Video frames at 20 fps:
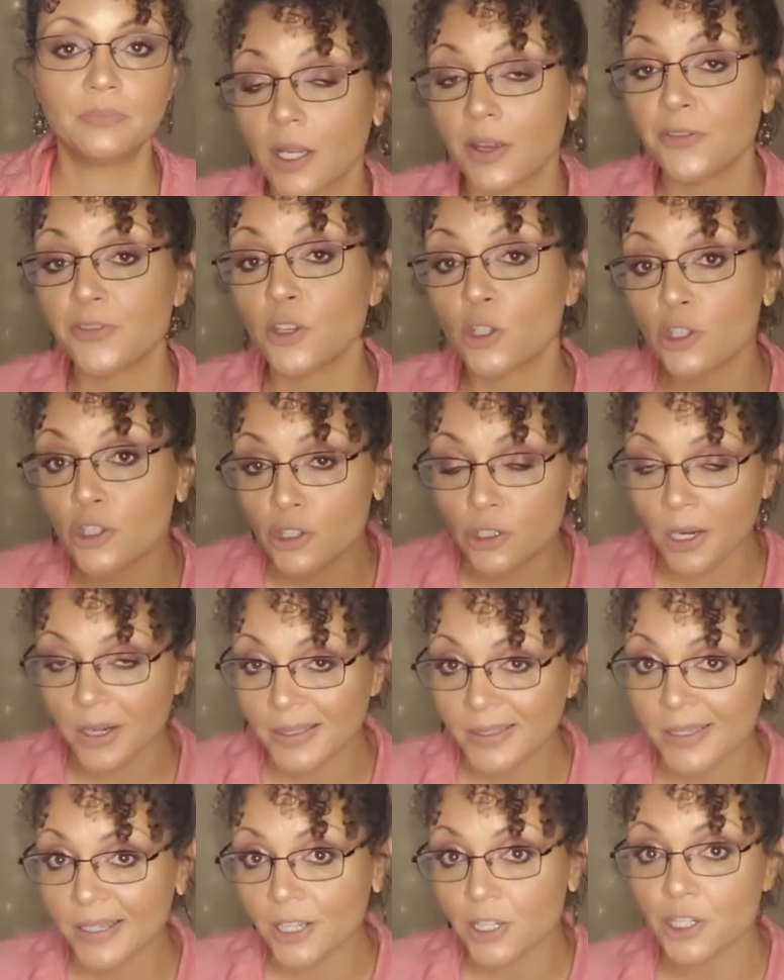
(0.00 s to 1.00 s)
If you're
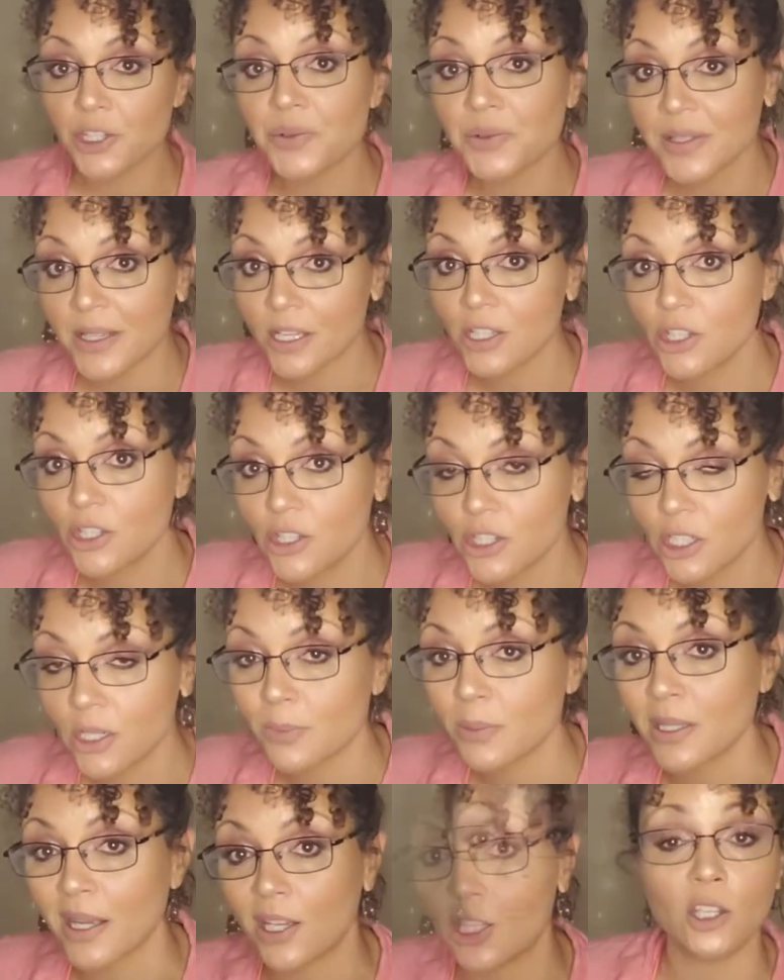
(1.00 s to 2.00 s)
struggling in your
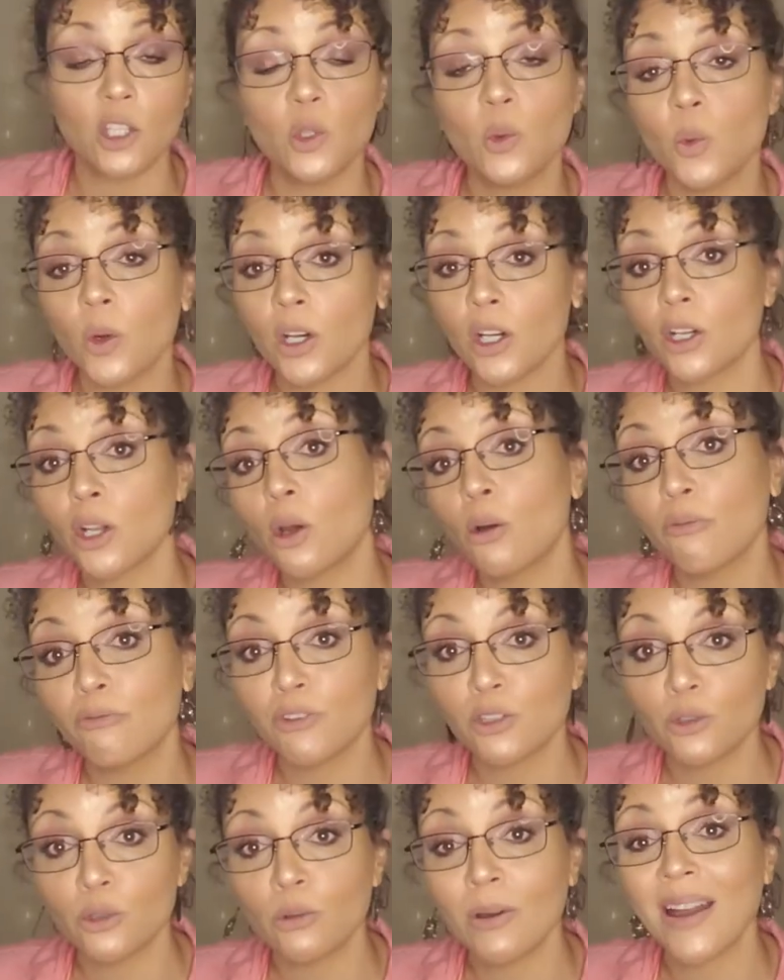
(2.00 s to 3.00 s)
relationships and you want to know if
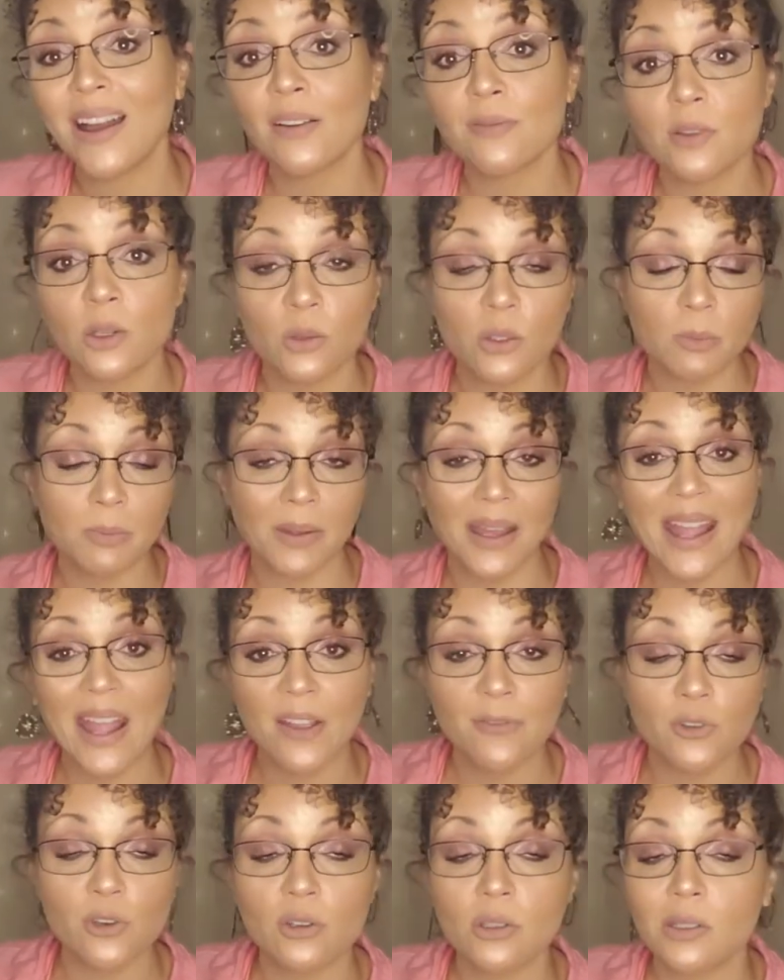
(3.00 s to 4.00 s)
you have those
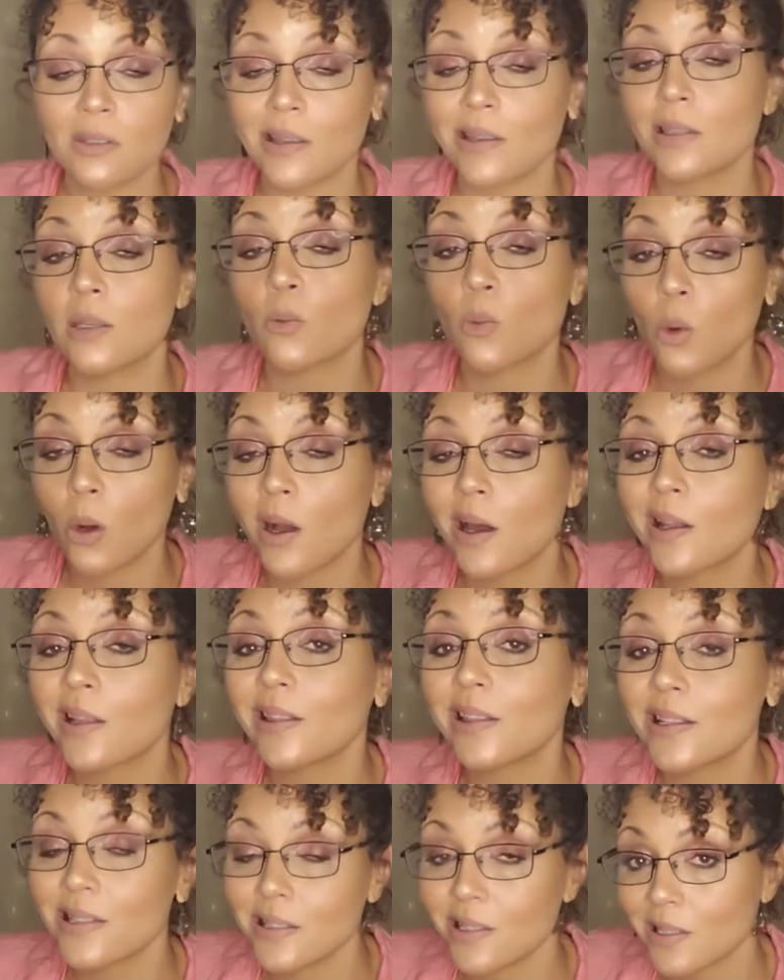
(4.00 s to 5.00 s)
behaviors, then you want
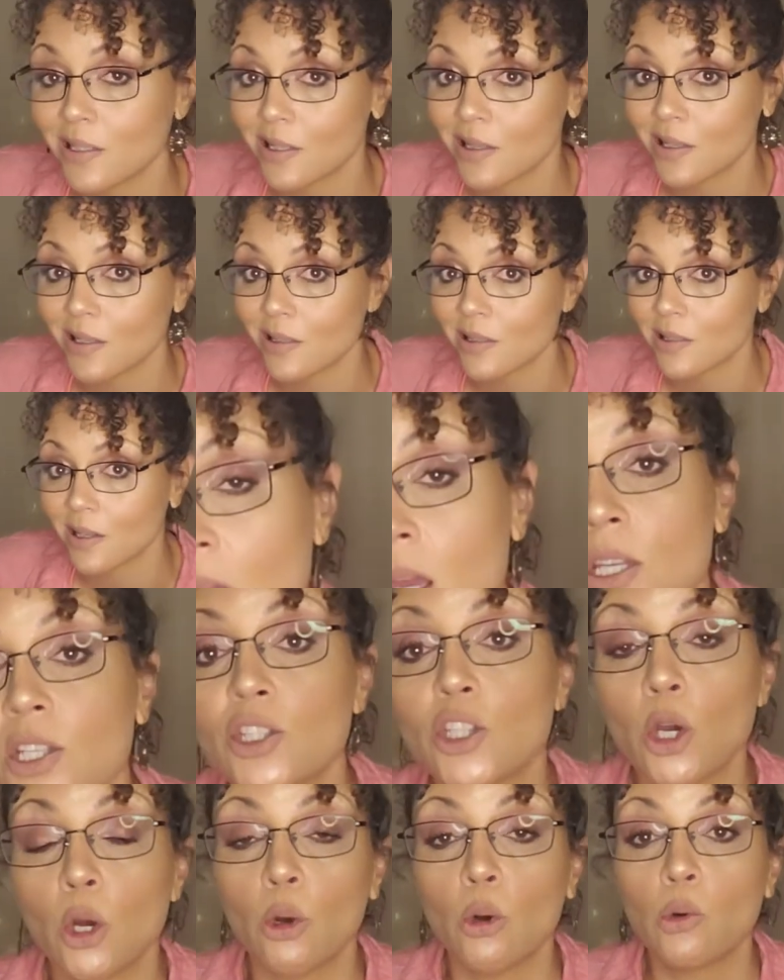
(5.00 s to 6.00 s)
to listen to this.
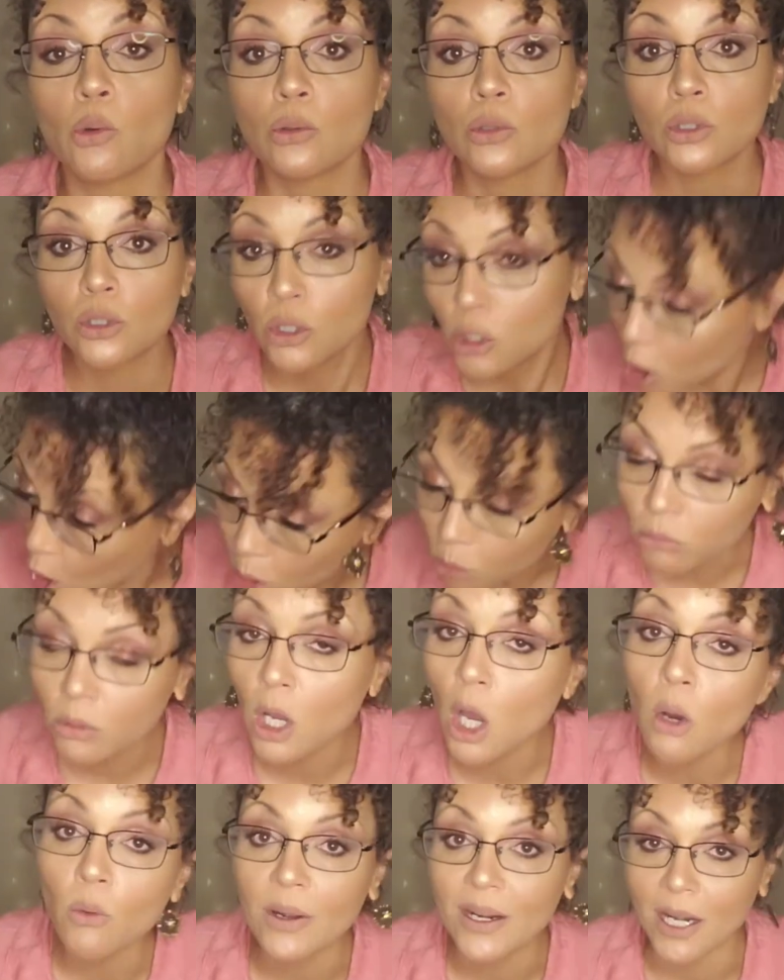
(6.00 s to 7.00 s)
So don't
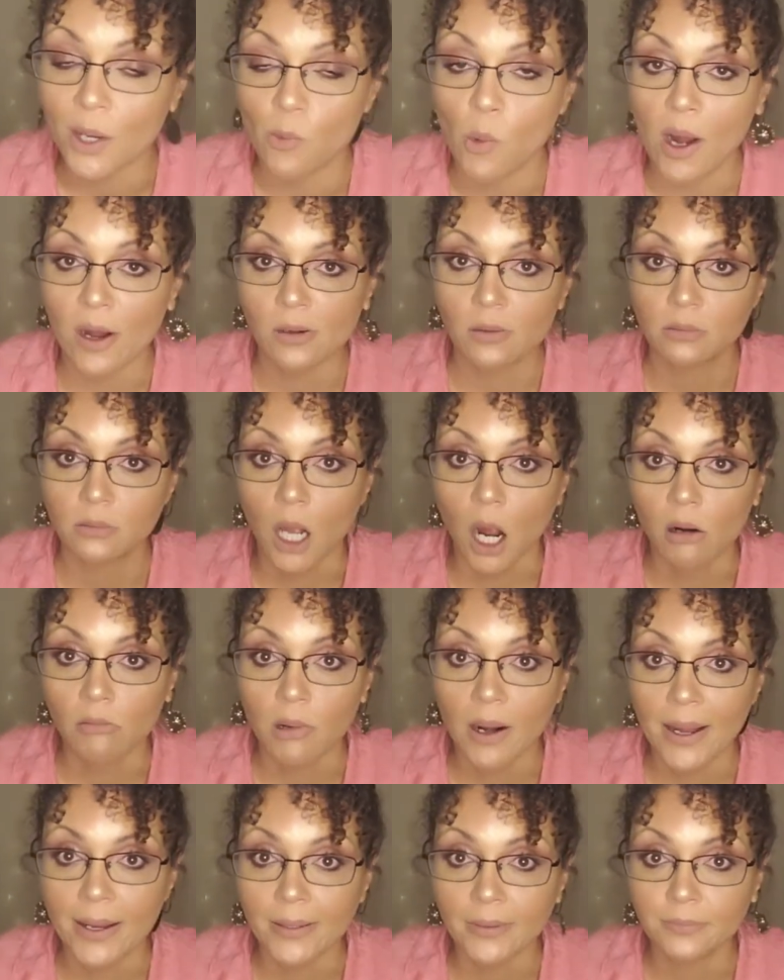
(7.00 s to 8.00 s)
go anywhere, all
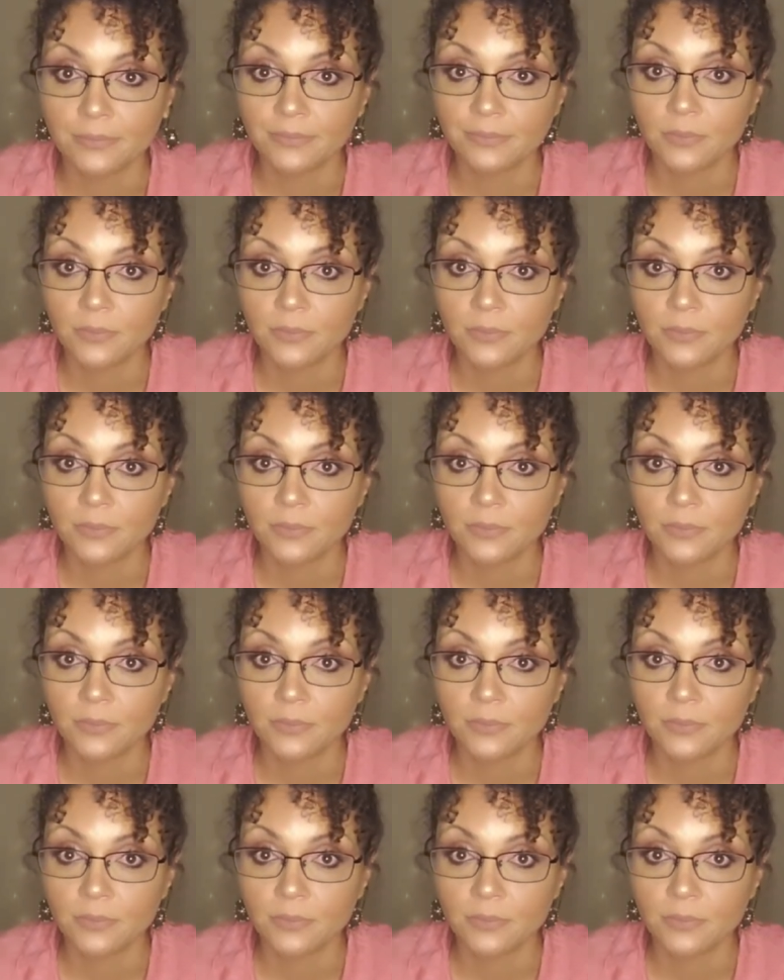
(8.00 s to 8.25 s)
right?